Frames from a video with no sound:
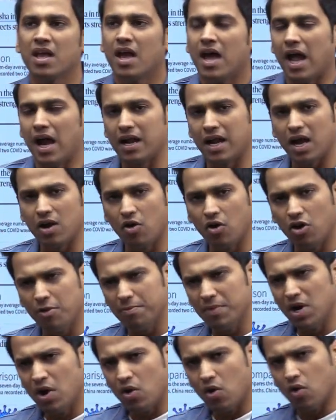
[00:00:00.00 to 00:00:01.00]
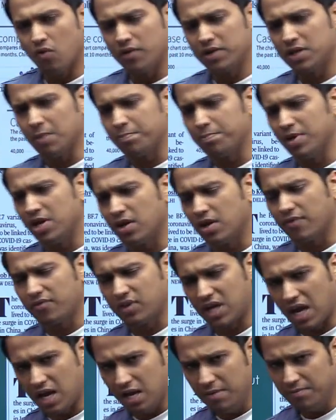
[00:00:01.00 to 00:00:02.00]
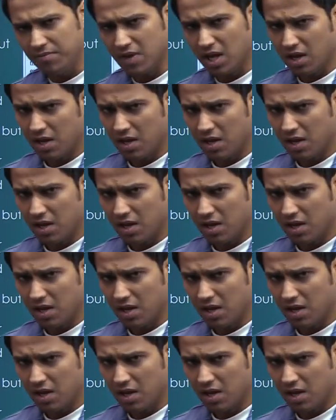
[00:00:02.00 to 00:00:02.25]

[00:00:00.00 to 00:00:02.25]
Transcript: And I hope over the period of time,